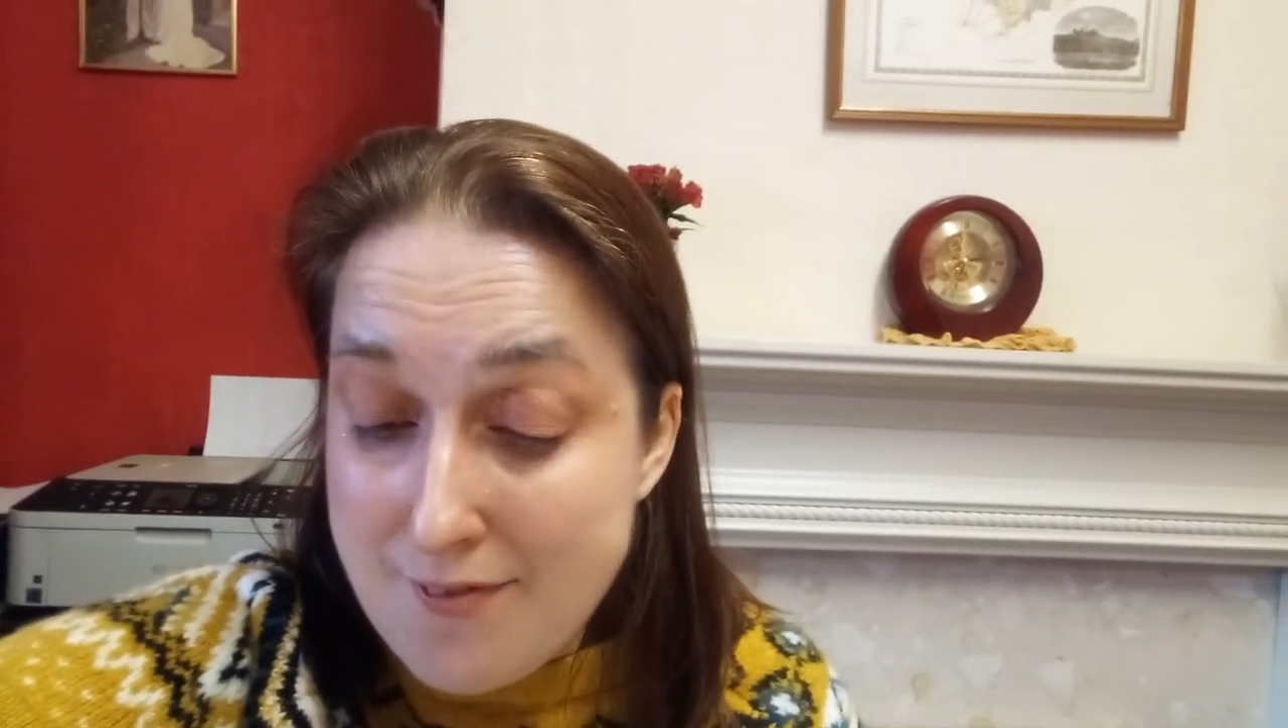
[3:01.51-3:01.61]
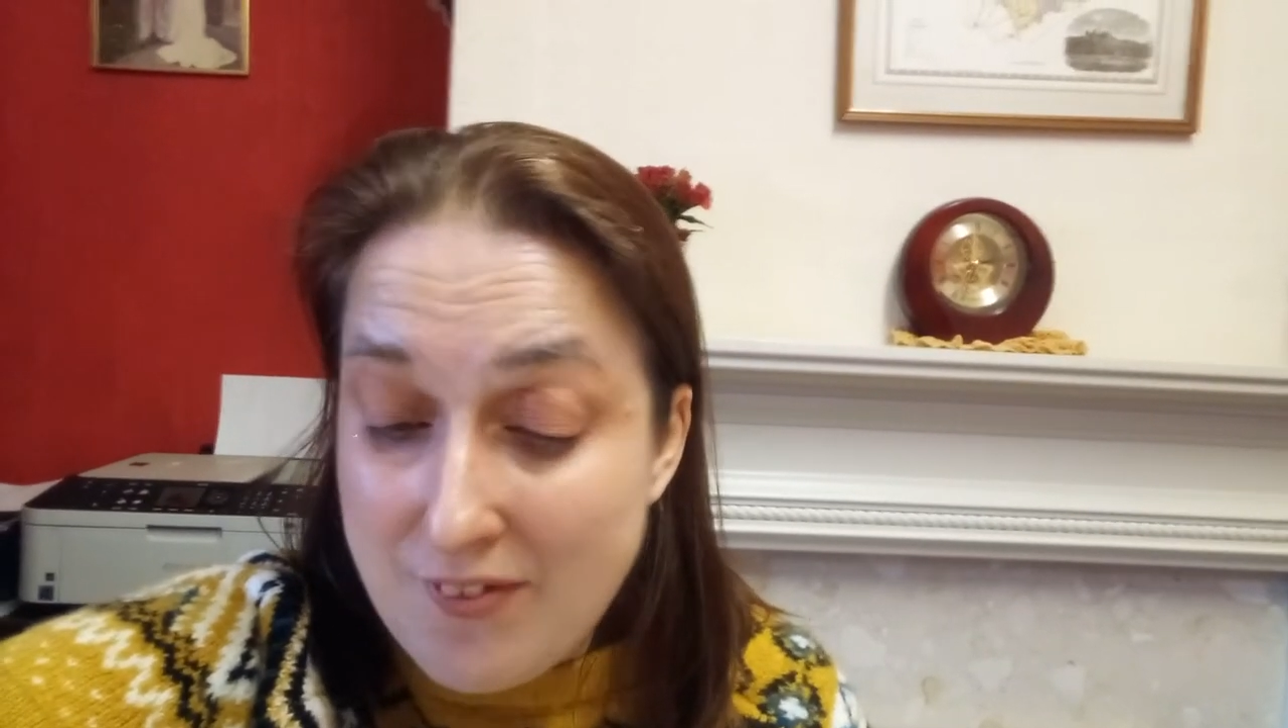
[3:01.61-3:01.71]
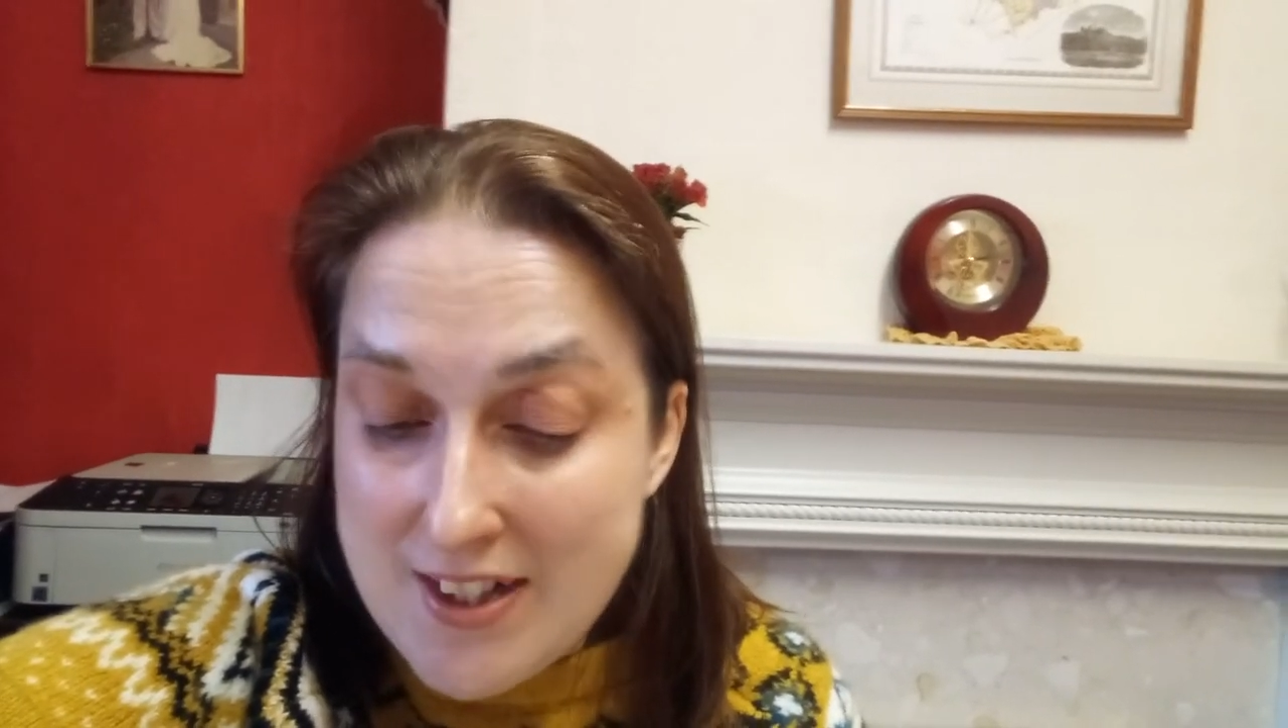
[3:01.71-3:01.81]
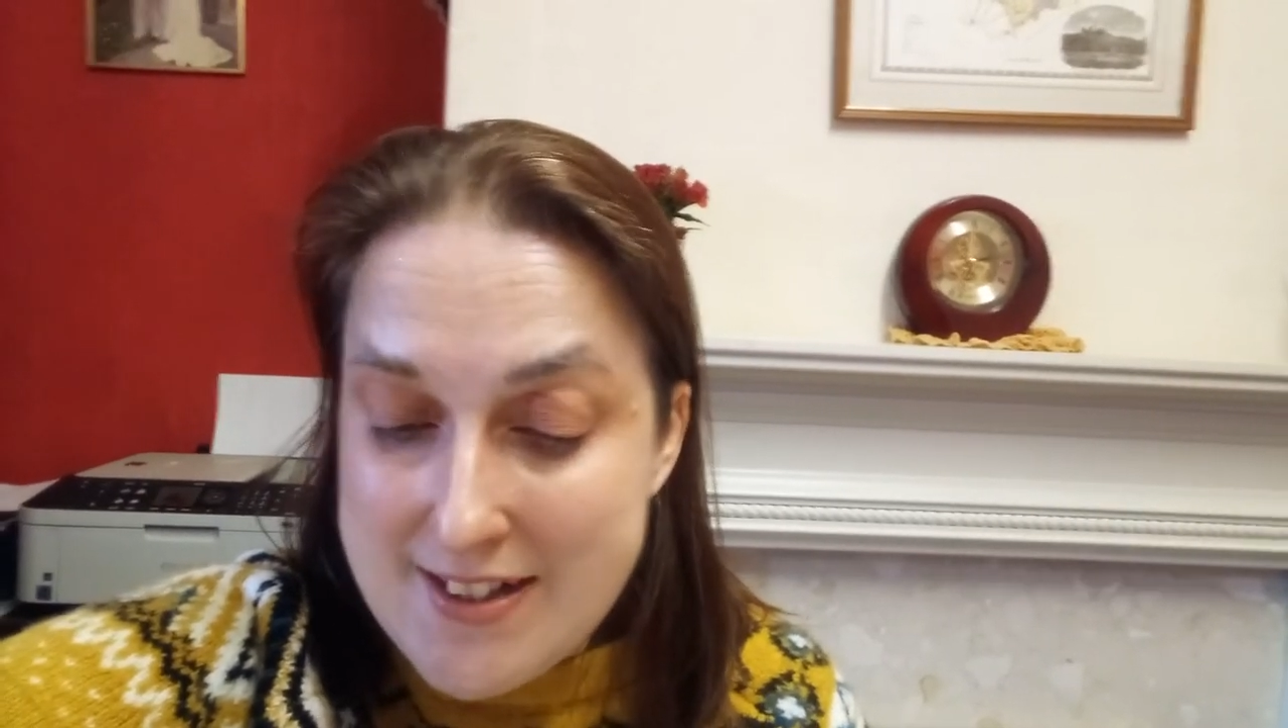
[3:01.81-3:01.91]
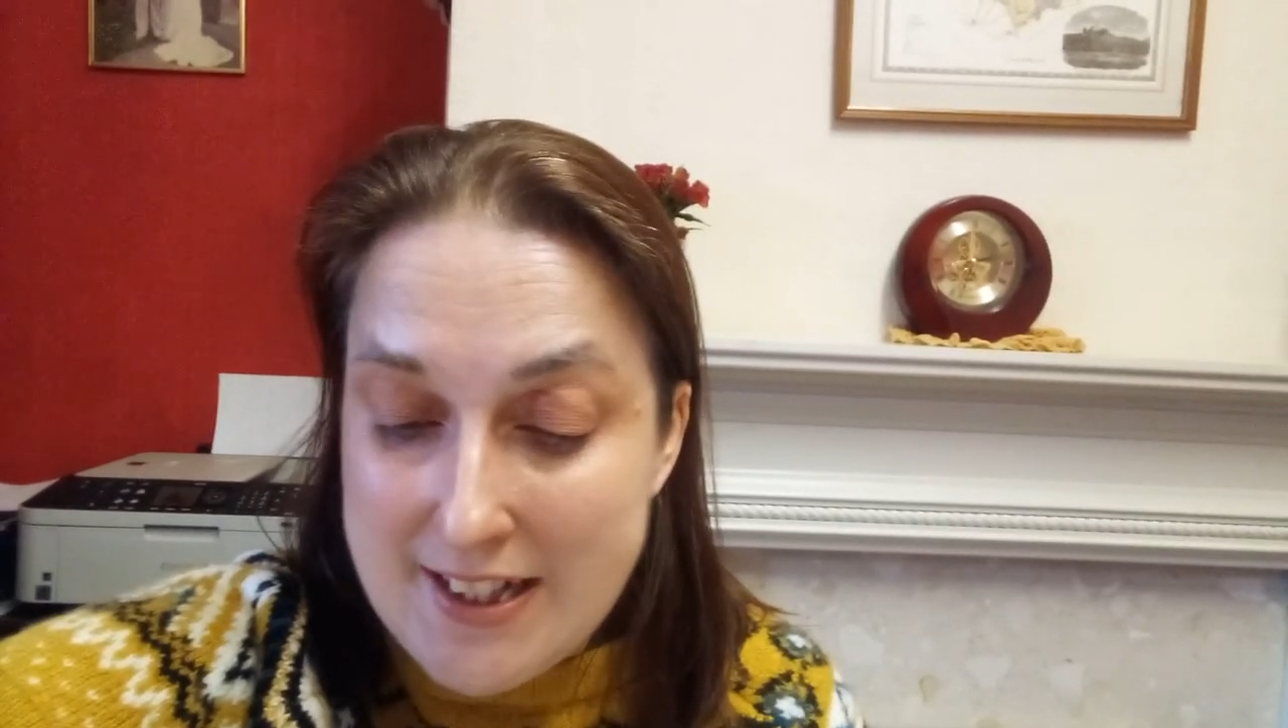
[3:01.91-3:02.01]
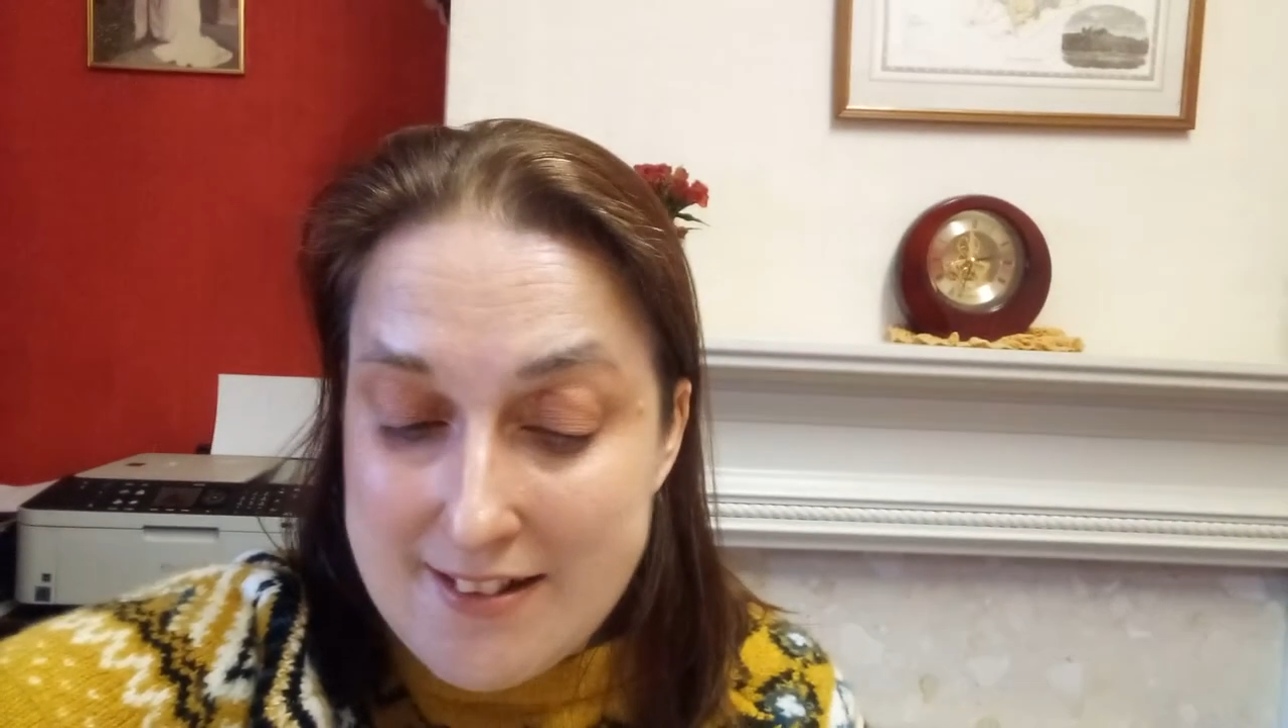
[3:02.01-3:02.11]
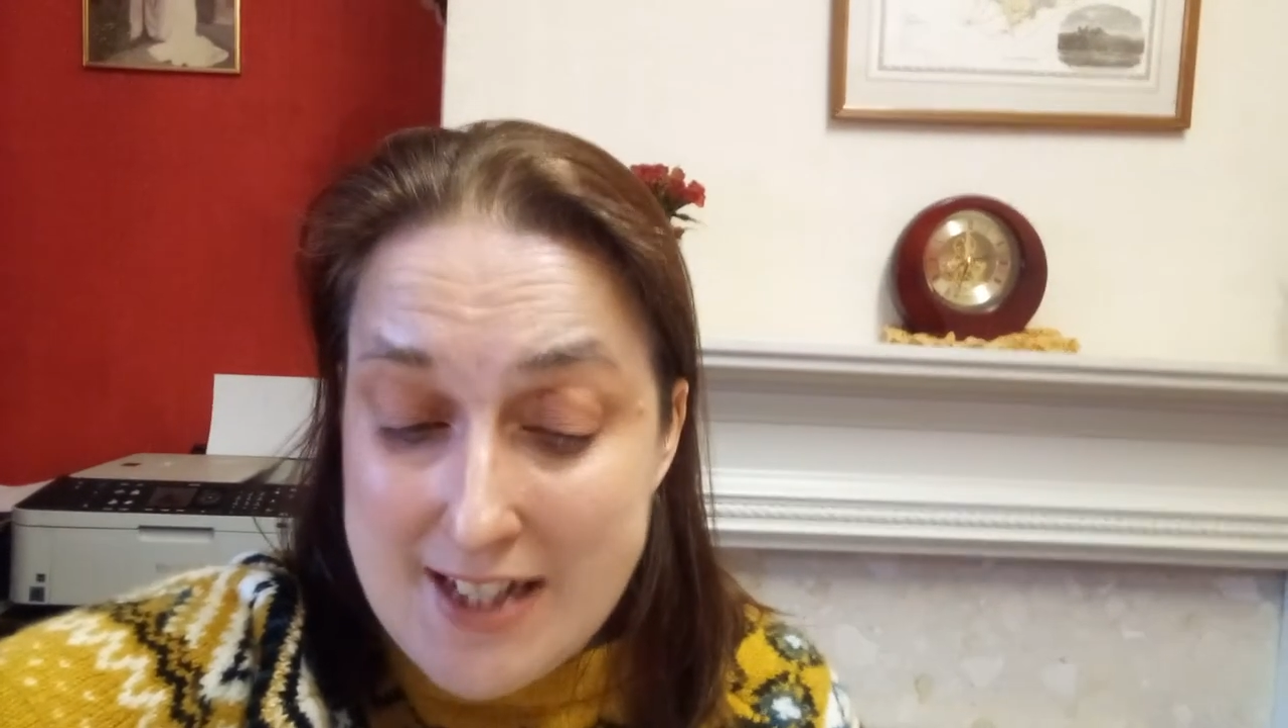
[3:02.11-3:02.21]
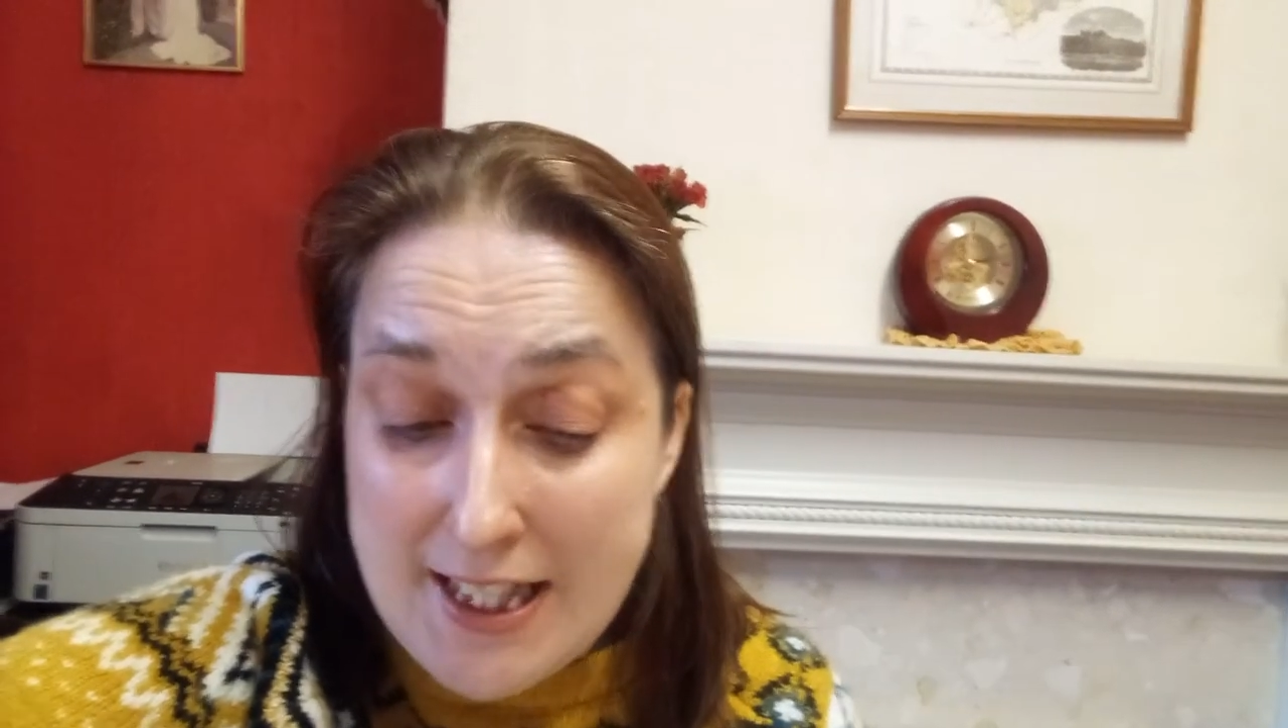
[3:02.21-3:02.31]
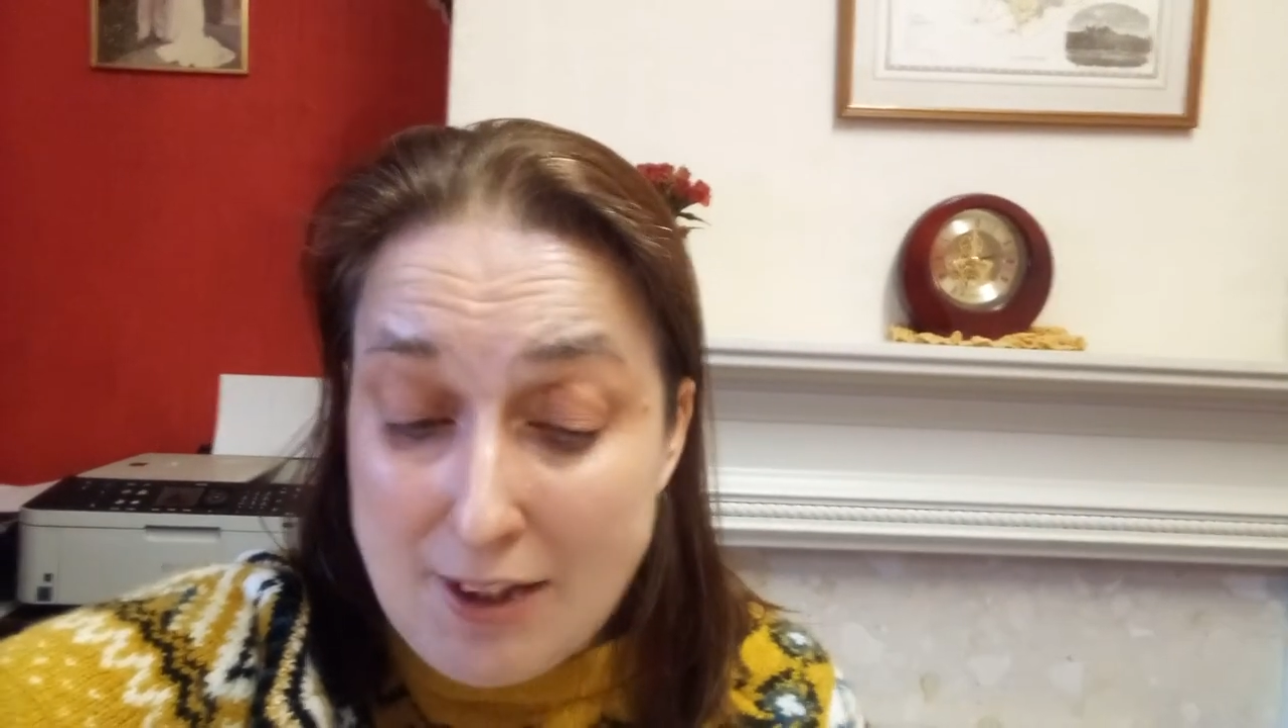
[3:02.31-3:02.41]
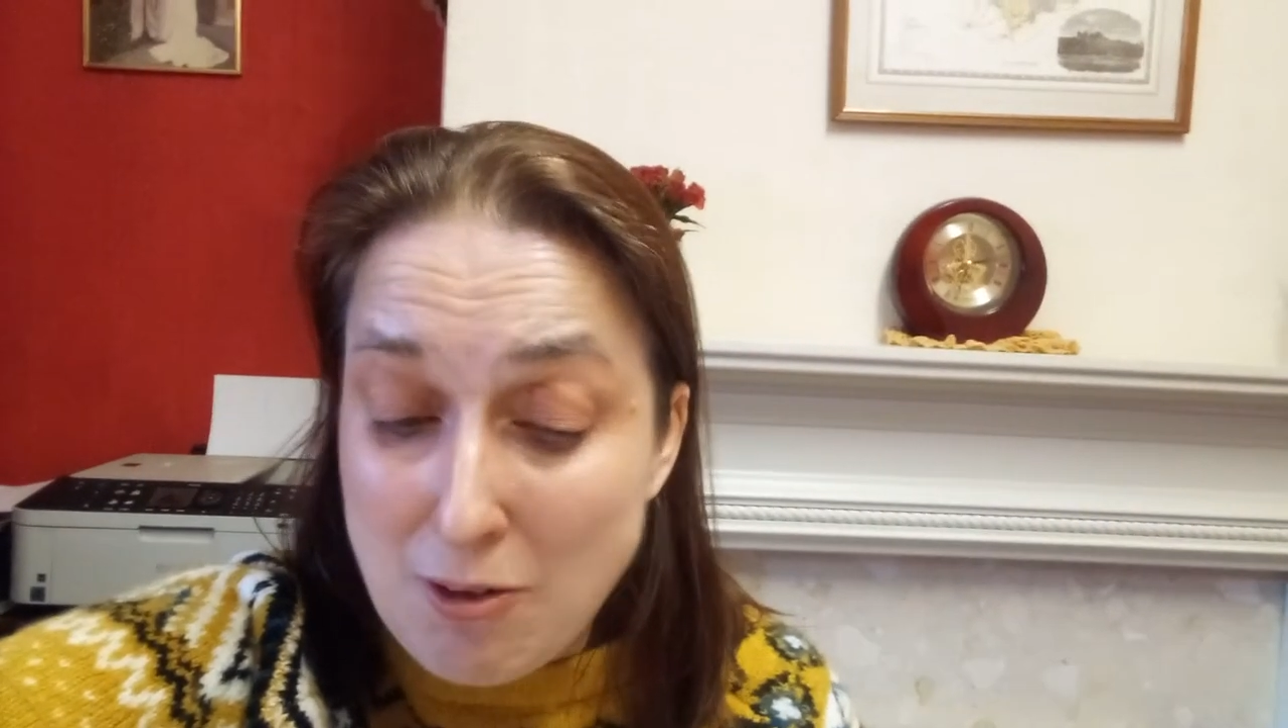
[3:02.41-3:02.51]
visit
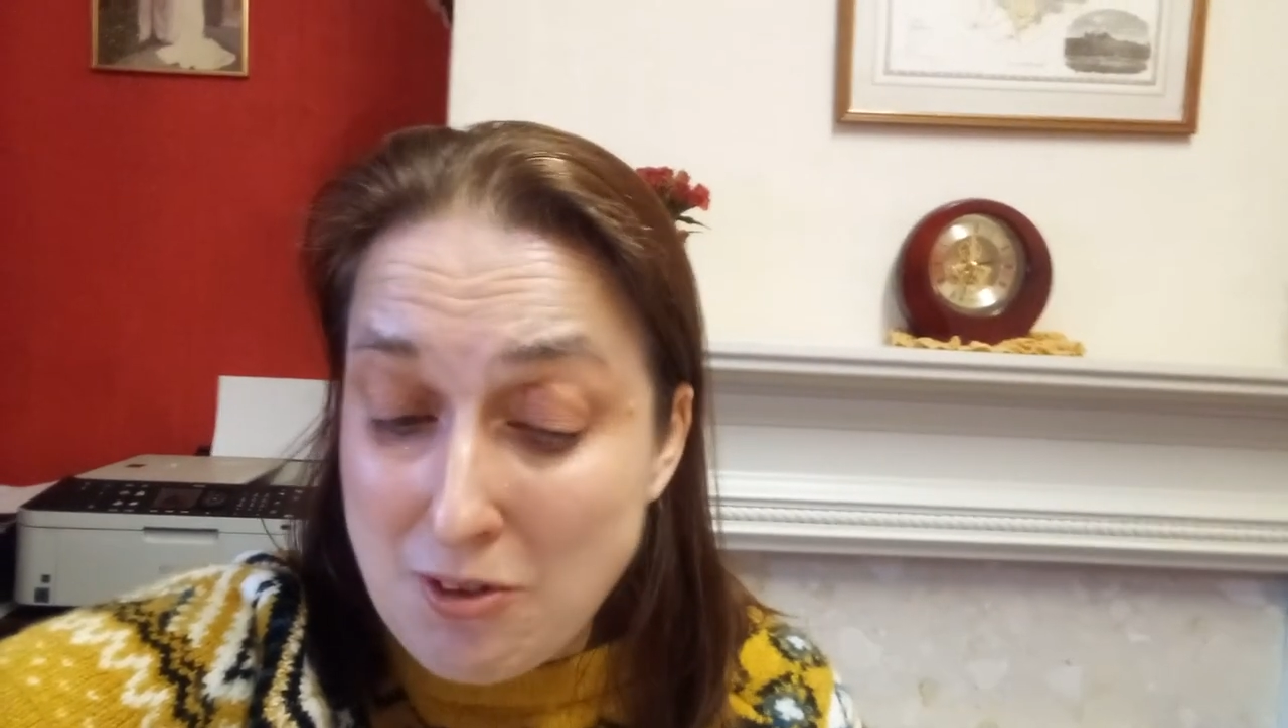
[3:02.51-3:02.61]
a